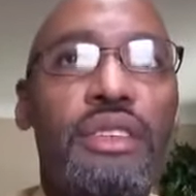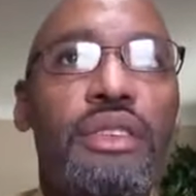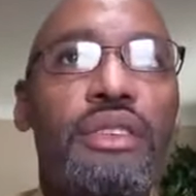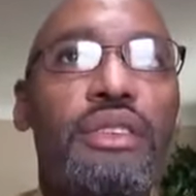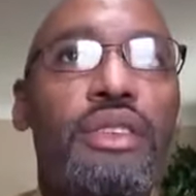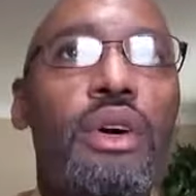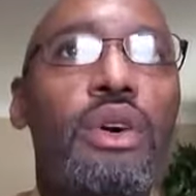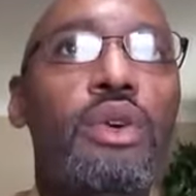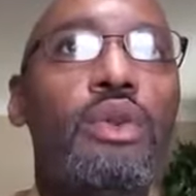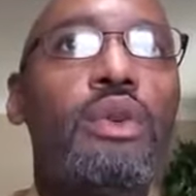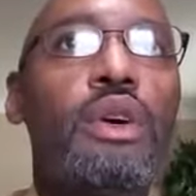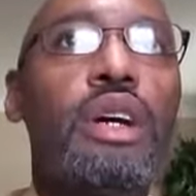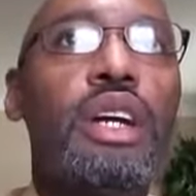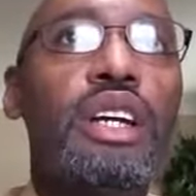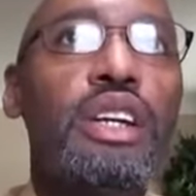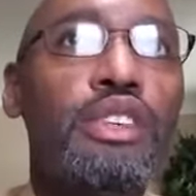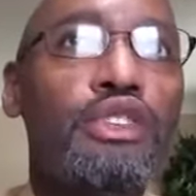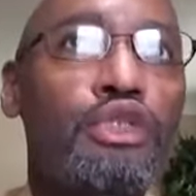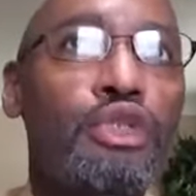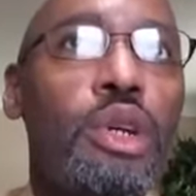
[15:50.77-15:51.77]
And so
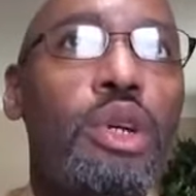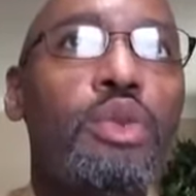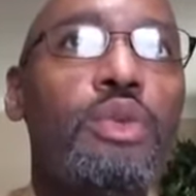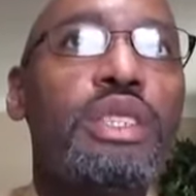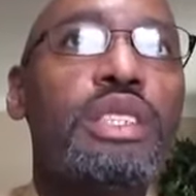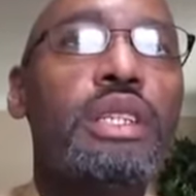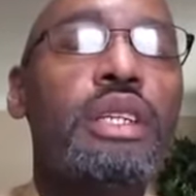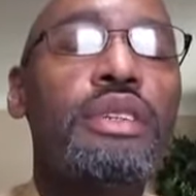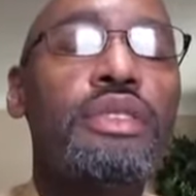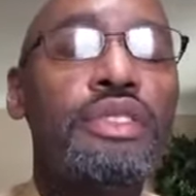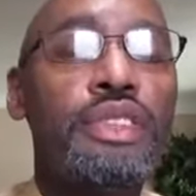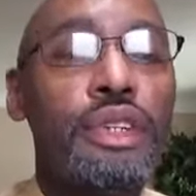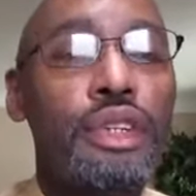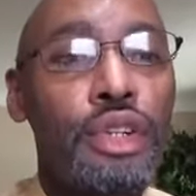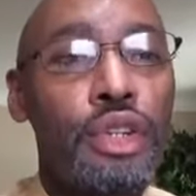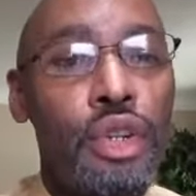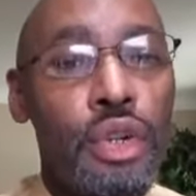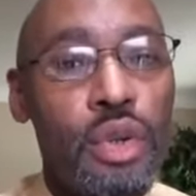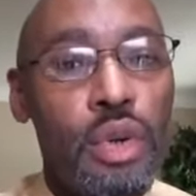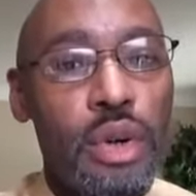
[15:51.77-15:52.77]
Israel was considered
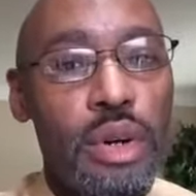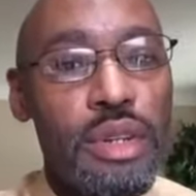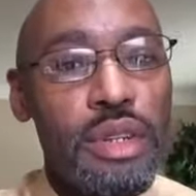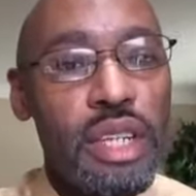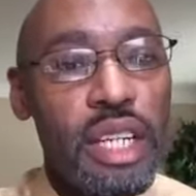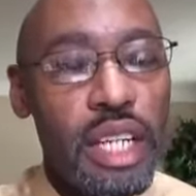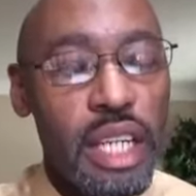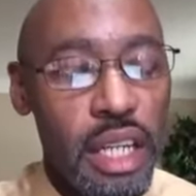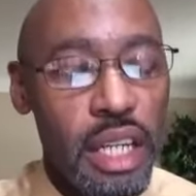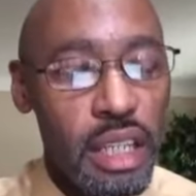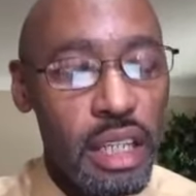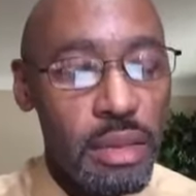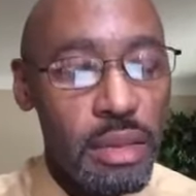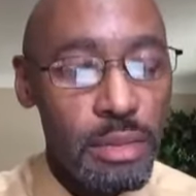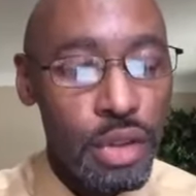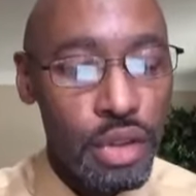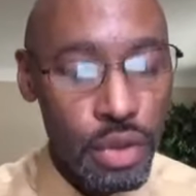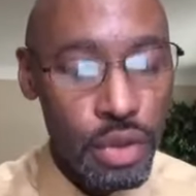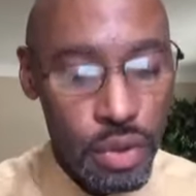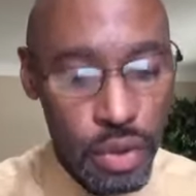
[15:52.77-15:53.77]
the northern
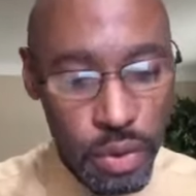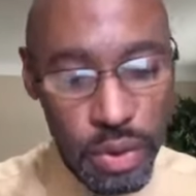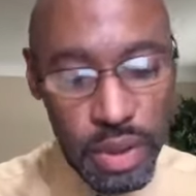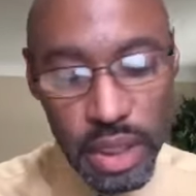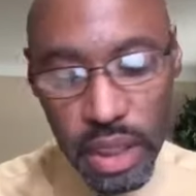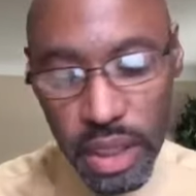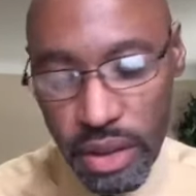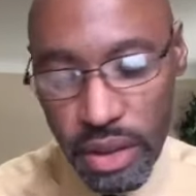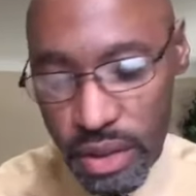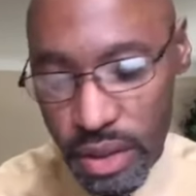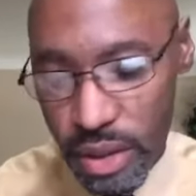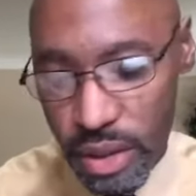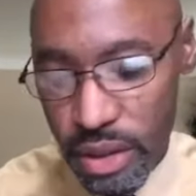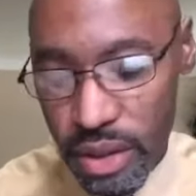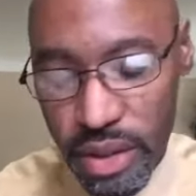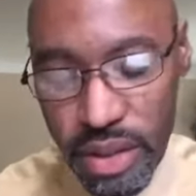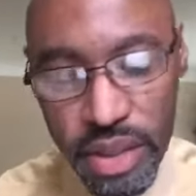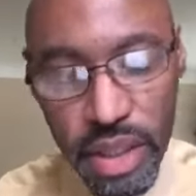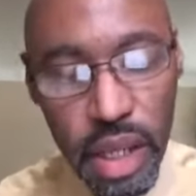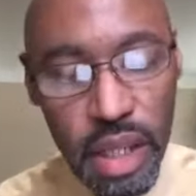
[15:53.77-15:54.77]
kingdom, Judah was considered
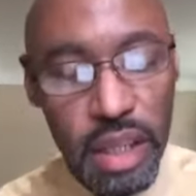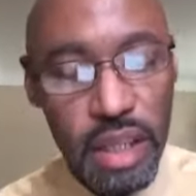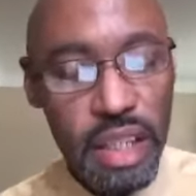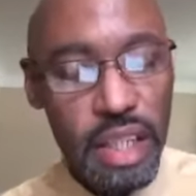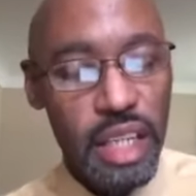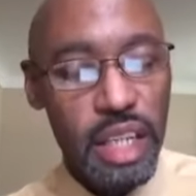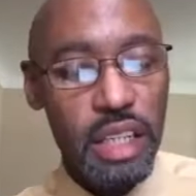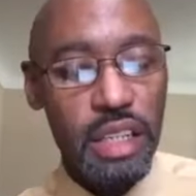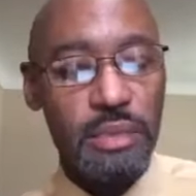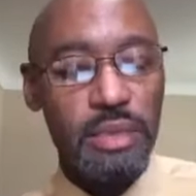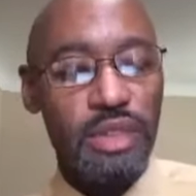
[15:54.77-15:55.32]
the southern kingdom.